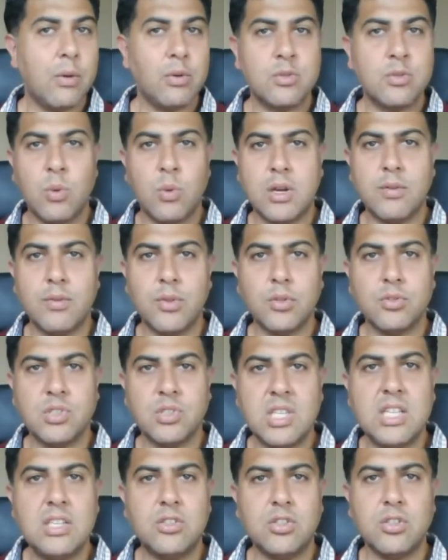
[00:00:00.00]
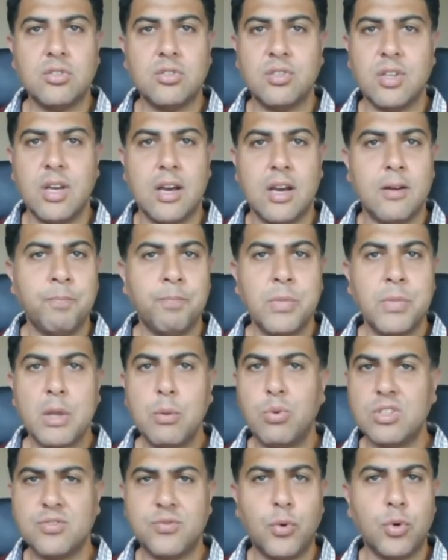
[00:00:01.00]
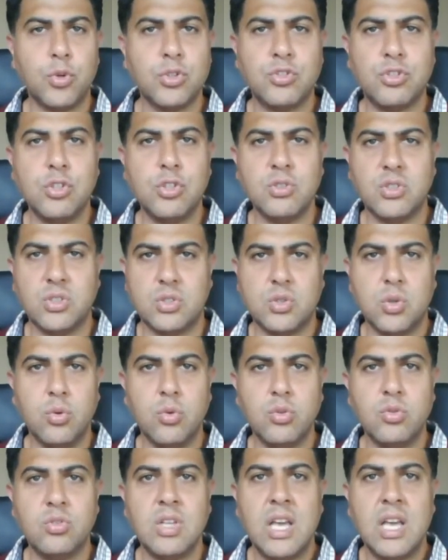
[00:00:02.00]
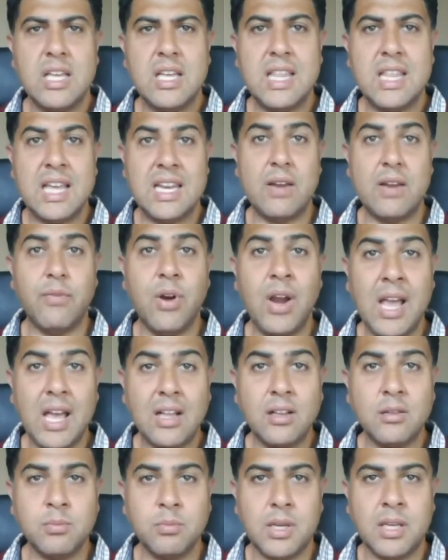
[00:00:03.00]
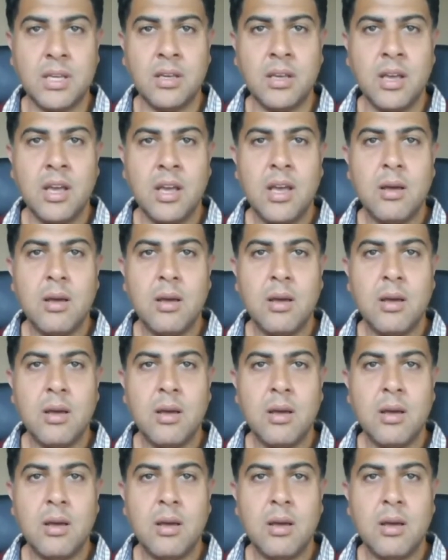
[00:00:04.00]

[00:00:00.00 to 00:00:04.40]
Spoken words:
I was one of those teachers that was forced to use tools that never helped me.